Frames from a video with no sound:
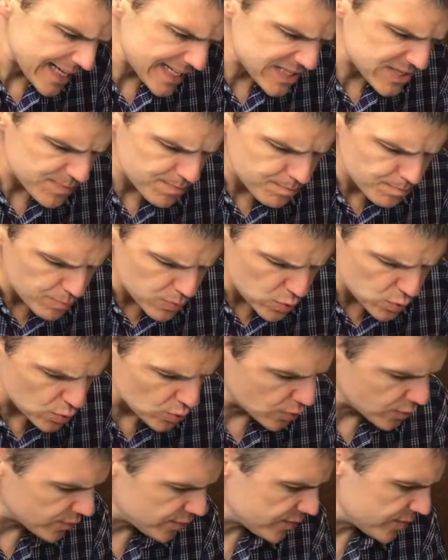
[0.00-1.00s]
is
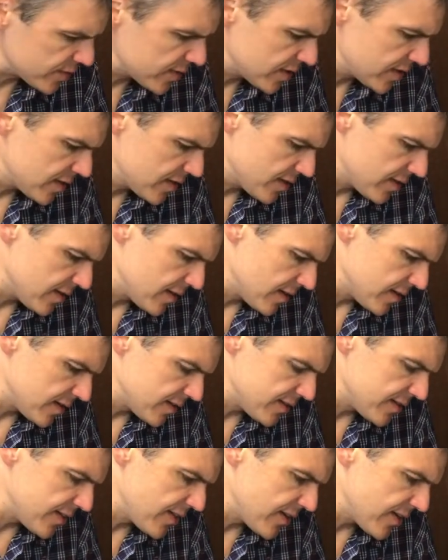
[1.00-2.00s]
move
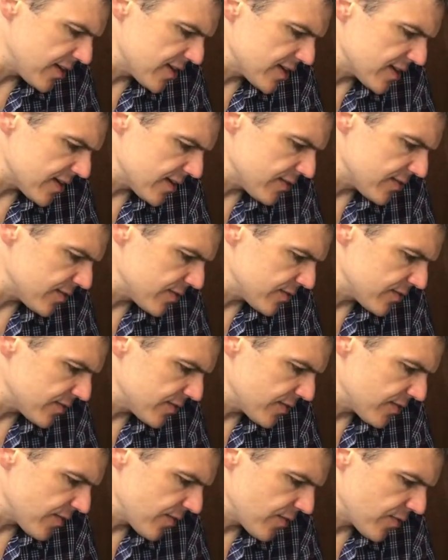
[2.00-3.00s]
the
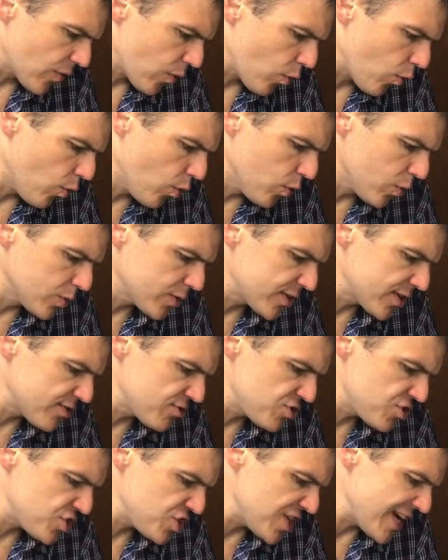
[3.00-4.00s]
all the
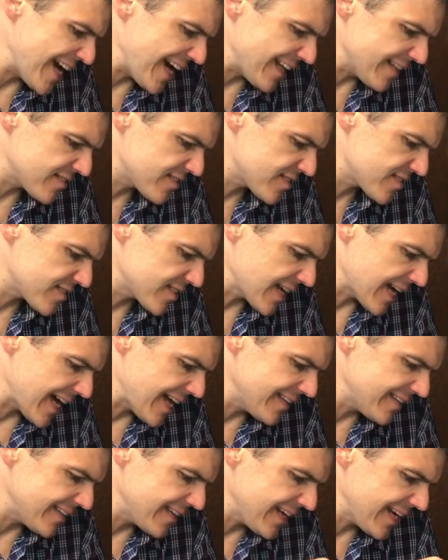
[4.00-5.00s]
jets
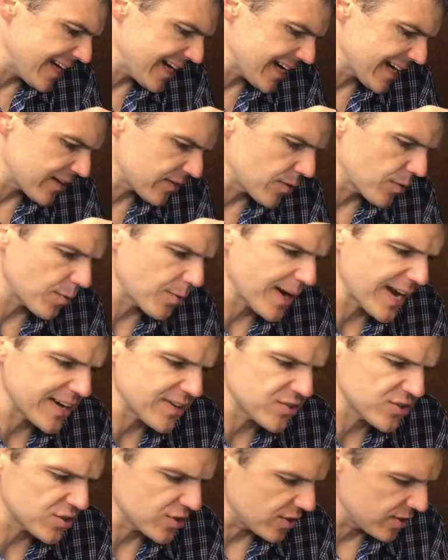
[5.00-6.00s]
and the air
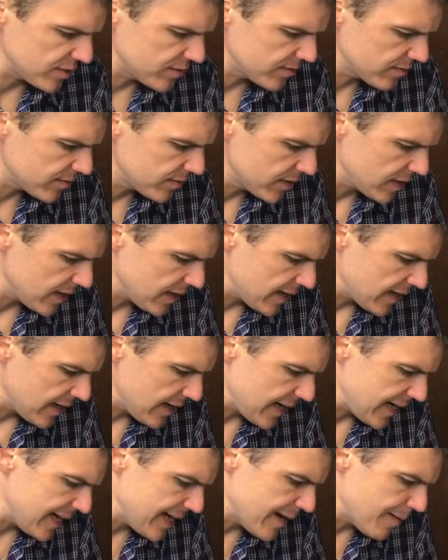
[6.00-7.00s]
correction
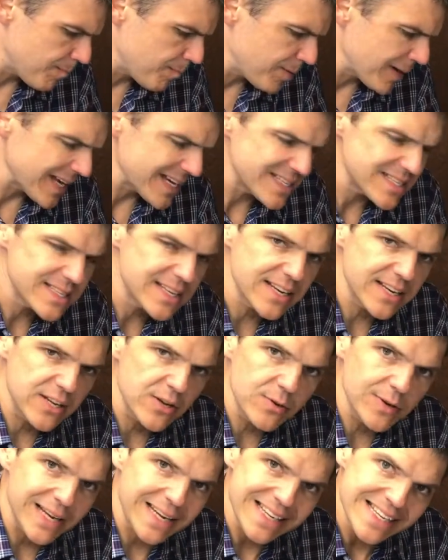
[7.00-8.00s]
in a place that
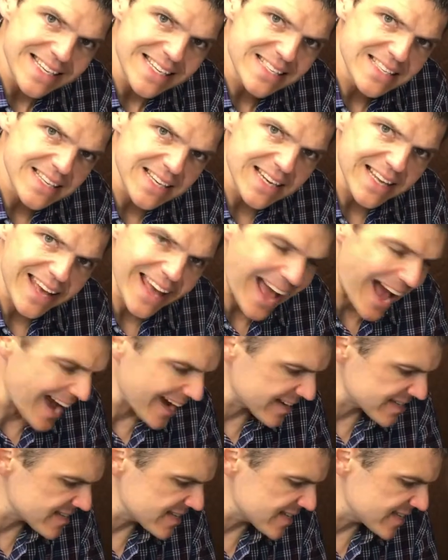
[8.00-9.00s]
you can easily
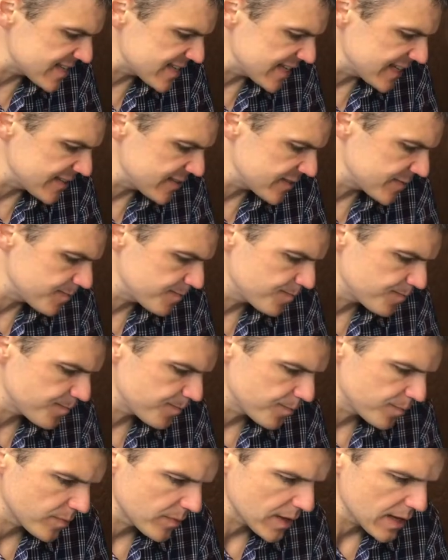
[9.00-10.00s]
access it.
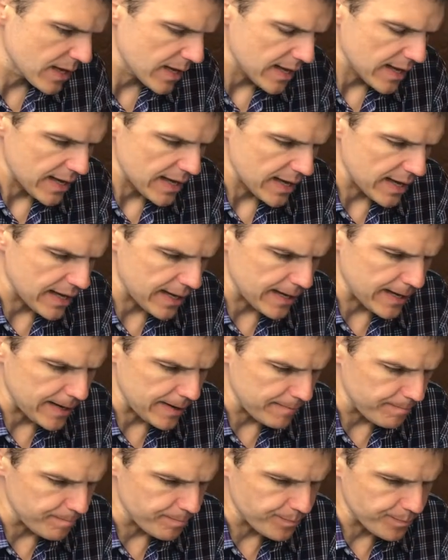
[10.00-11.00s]

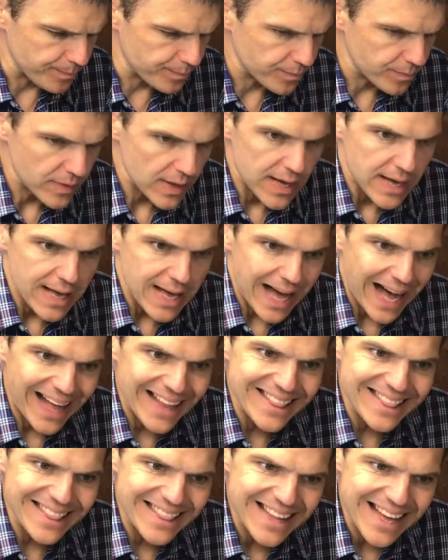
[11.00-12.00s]
Um,
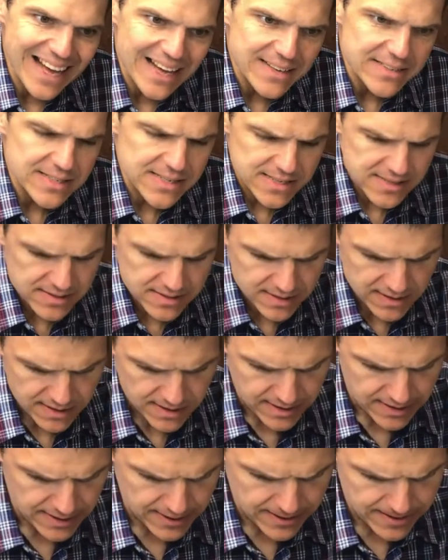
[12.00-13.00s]
and that,
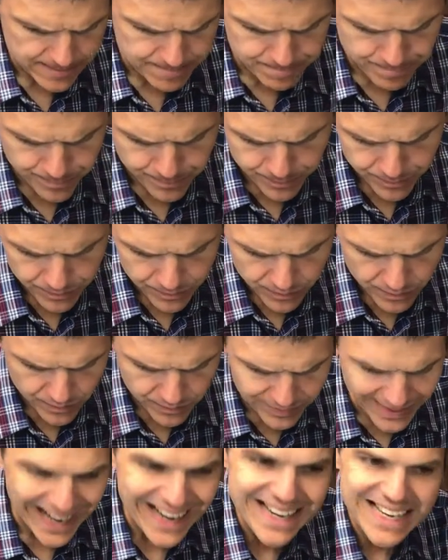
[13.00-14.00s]
um,
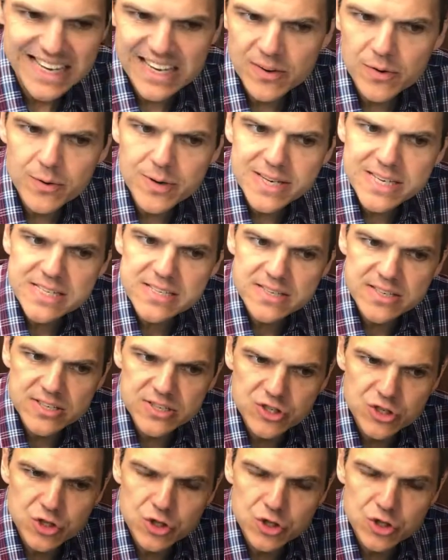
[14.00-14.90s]
that increases